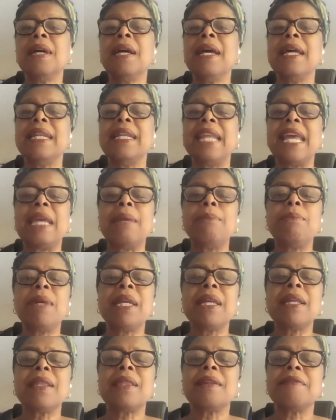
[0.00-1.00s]

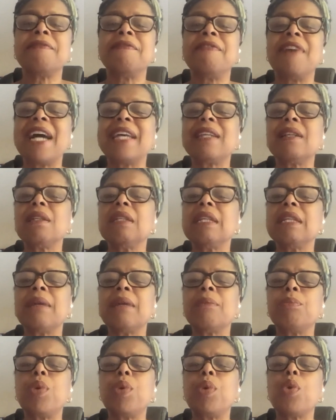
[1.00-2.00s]
naming the vitally
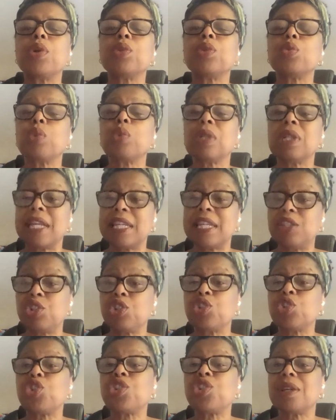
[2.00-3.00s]
important
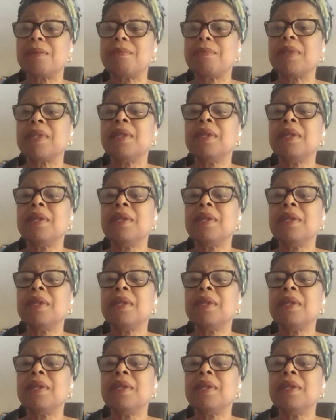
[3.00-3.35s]
relationship